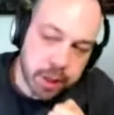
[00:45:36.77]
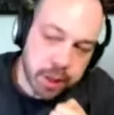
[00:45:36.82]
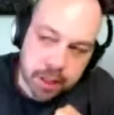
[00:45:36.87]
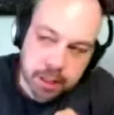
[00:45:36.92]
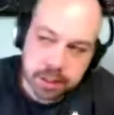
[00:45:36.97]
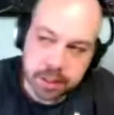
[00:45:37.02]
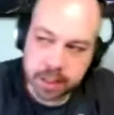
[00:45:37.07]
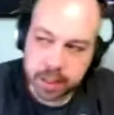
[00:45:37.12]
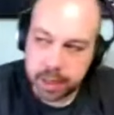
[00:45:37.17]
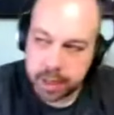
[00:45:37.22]
Google
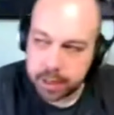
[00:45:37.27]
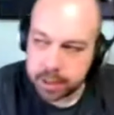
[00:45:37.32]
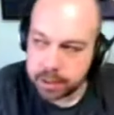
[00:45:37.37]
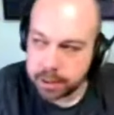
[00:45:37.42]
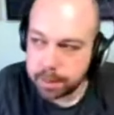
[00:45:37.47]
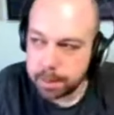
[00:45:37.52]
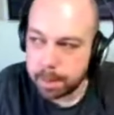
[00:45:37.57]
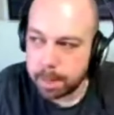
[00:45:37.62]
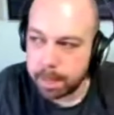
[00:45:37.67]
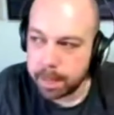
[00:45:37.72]

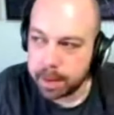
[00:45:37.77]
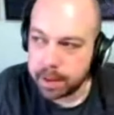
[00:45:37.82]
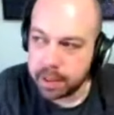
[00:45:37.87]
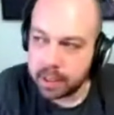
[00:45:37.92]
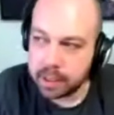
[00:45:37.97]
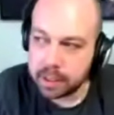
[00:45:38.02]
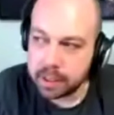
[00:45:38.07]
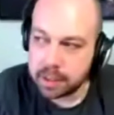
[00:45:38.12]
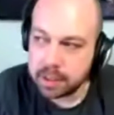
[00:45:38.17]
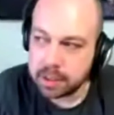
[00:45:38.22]
Authenticator
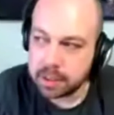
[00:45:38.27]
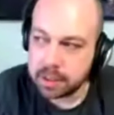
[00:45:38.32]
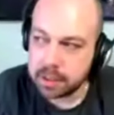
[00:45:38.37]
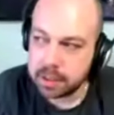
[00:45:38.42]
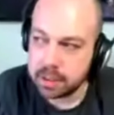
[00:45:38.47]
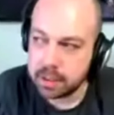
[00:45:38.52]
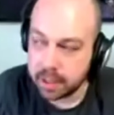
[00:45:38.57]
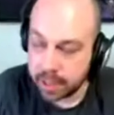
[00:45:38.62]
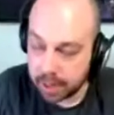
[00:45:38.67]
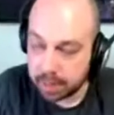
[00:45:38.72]

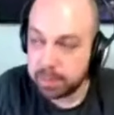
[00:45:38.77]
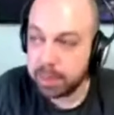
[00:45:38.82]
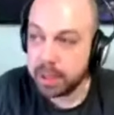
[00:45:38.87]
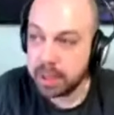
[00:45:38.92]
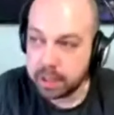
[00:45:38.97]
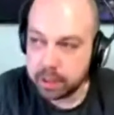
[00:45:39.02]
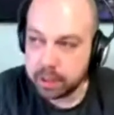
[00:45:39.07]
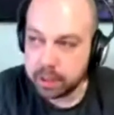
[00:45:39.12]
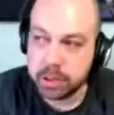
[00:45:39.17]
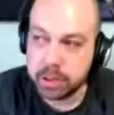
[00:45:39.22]
is an
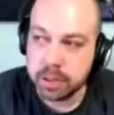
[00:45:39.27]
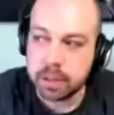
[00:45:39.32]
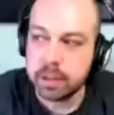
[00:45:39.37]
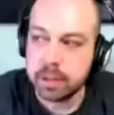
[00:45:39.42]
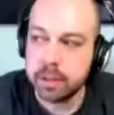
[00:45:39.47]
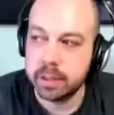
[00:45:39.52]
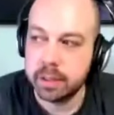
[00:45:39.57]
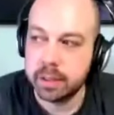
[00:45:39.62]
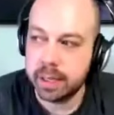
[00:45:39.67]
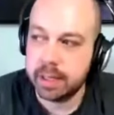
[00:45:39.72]
app by
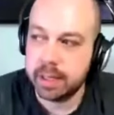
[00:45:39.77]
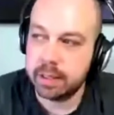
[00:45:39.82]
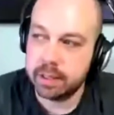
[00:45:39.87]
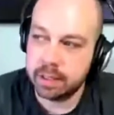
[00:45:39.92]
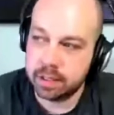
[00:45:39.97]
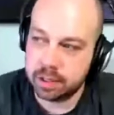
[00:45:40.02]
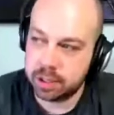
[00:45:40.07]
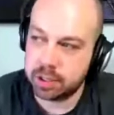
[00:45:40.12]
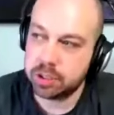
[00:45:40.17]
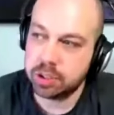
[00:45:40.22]
Google
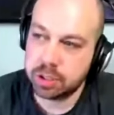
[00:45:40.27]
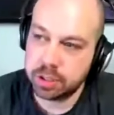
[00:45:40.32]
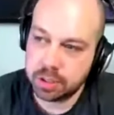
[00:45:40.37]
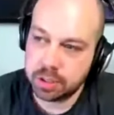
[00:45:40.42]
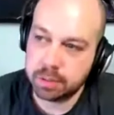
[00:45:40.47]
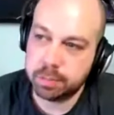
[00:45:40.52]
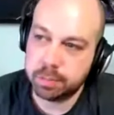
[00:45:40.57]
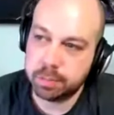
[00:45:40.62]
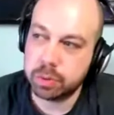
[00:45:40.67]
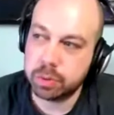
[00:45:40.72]
that
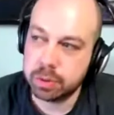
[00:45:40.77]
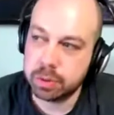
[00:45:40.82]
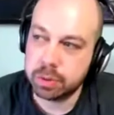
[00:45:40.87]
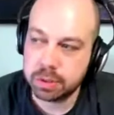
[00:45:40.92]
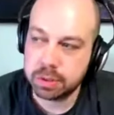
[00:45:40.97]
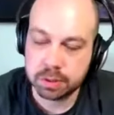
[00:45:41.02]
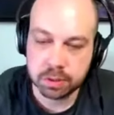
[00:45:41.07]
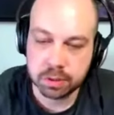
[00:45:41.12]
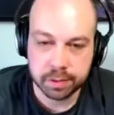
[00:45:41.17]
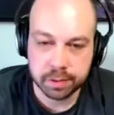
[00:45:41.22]
essentially
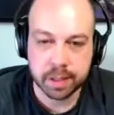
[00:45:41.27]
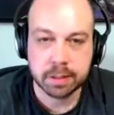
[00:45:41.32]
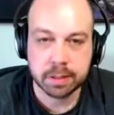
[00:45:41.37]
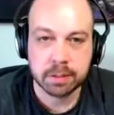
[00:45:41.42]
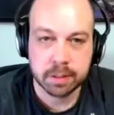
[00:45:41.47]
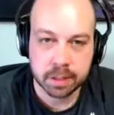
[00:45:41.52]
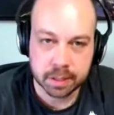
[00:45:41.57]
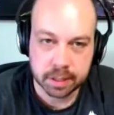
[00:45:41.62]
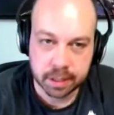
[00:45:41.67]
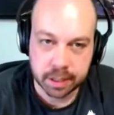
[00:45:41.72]
supports
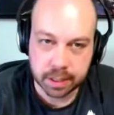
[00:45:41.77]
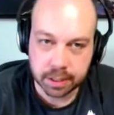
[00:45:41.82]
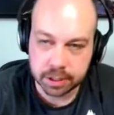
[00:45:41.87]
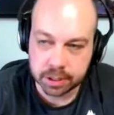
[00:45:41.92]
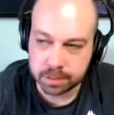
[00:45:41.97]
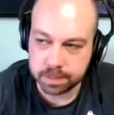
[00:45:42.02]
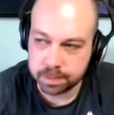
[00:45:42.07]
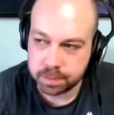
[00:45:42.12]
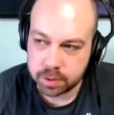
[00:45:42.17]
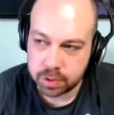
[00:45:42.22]
two-factor
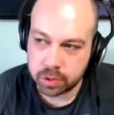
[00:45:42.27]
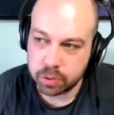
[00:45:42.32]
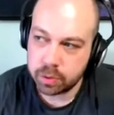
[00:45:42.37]
authentication.